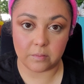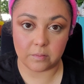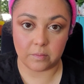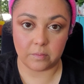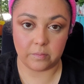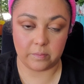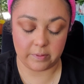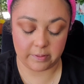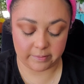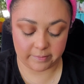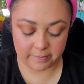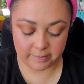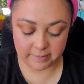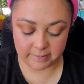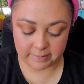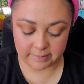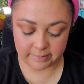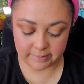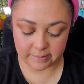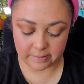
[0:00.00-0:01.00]
with
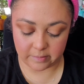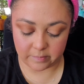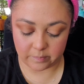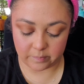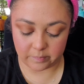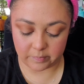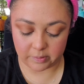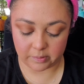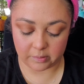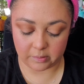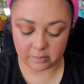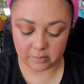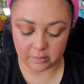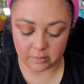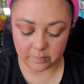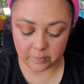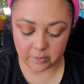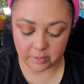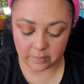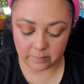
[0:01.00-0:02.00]
some
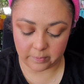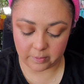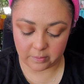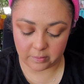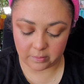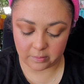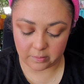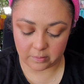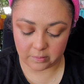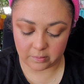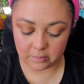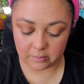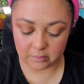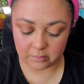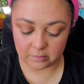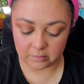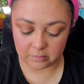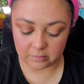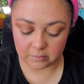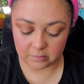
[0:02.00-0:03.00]
glitter primer.
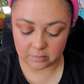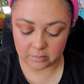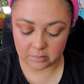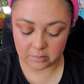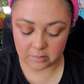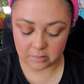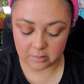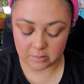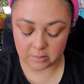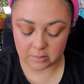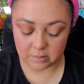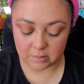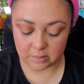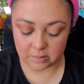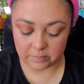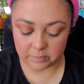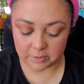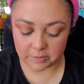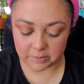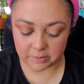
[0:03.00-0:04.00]

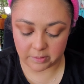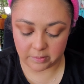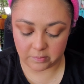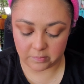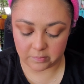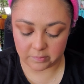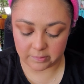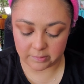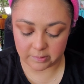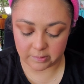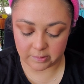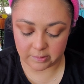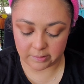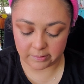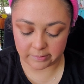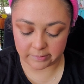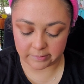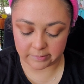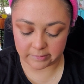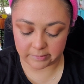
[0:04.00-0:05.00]
I'm just going to use the NYX
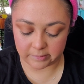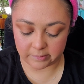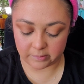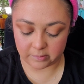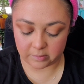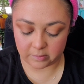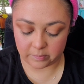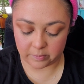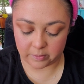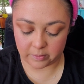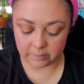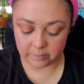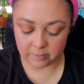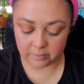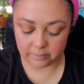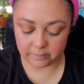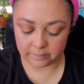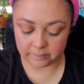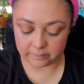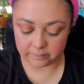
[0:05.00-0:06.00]
glitter primer.